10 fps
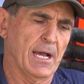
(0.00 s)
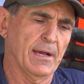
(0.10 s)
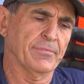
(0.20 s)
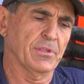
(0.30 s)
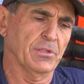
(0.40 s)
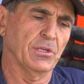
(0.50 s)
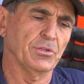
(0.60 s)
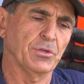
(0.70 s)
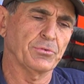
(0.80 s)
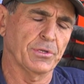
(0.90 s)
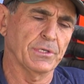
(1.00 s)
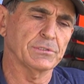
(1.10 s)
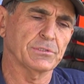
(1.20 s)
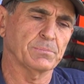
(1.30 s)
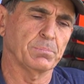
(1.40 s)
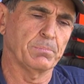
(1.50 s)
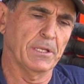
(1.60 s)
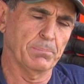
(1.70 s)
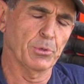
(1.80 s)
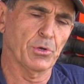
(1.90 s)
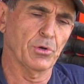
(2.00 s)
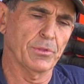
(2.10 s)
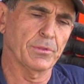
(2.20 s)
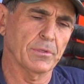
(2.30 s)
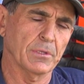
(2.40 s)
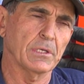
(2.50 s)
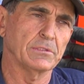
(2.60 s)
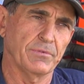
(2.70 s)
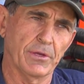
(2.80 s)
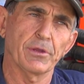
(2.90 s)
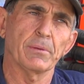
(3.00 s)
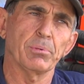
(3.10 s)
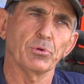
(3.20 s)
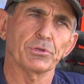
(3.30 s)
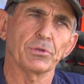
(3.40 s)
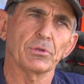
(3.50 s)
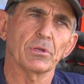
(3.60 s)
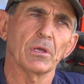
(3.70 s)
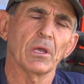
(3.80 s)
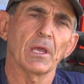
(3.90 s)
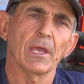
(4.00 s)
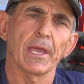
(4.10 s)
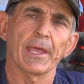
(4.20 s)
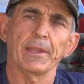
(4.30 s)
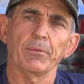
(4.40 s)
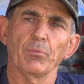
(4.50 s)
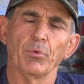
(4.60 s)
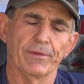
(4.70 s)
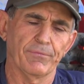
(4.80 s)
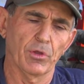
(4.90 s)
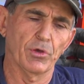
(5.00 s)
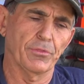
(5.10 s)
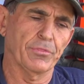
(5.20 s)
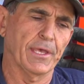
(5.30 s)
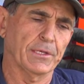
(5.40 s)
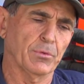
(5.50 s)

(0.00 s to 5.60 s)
after your nutrients been put on is very important. And we've learnt